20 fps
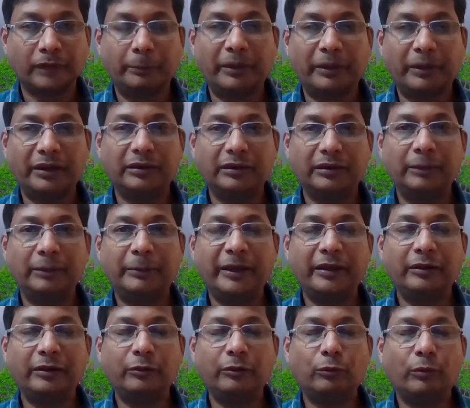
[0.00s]
But if
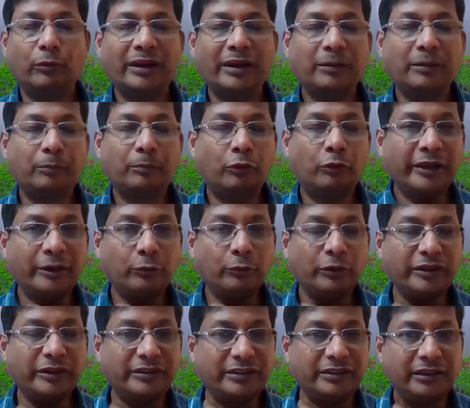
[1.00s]
I want more
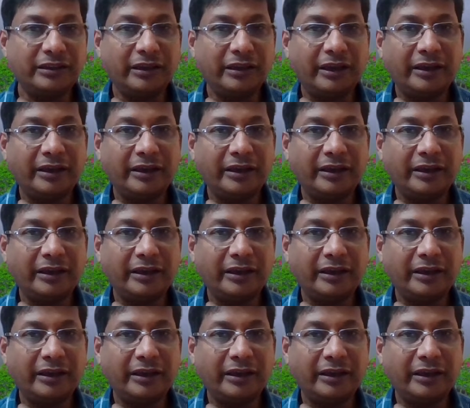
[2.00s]
accuracy,